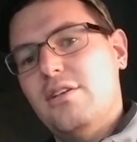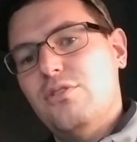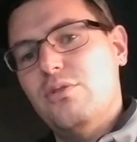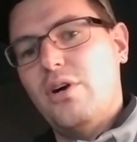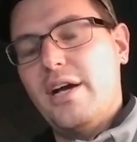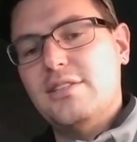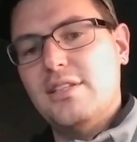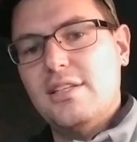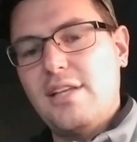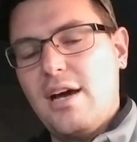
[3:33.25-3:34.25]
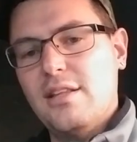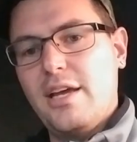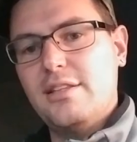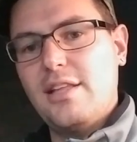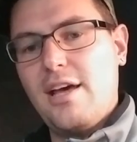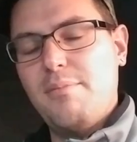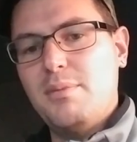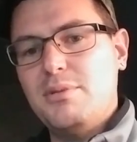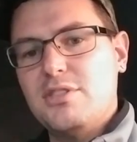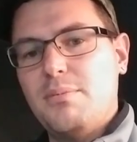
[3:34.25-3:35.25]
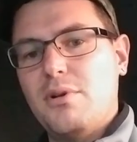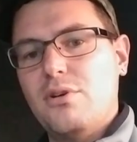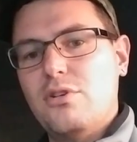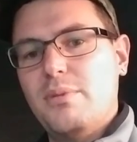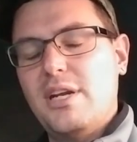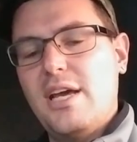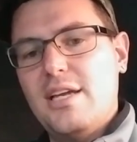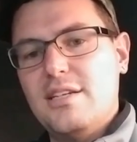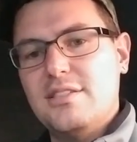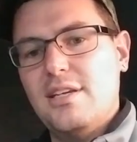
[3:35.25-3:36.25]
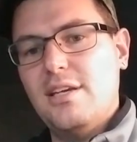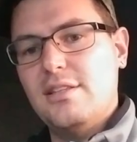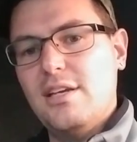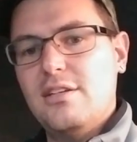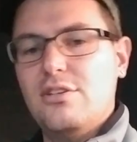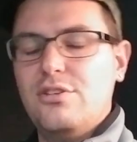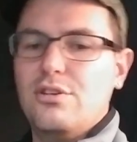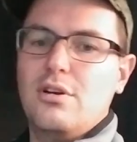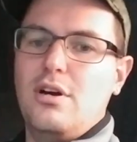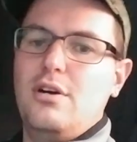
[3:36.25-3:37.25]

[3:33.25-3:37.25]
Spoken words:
you like to get down like that, maybe sip on a little bit of Hennessy at the end of your